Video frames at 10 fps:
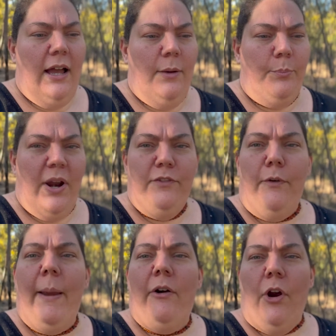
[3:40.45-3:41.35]
bred
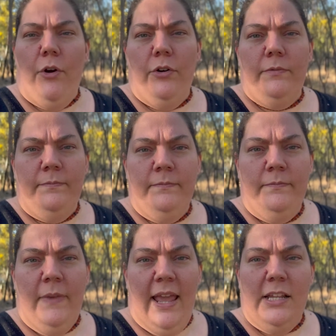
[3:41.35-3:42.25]
from our own
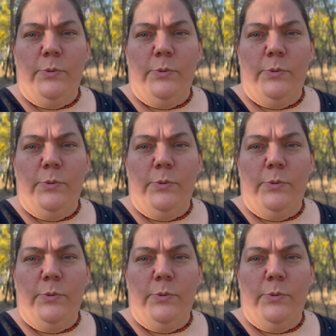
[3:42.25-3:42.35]
eggs.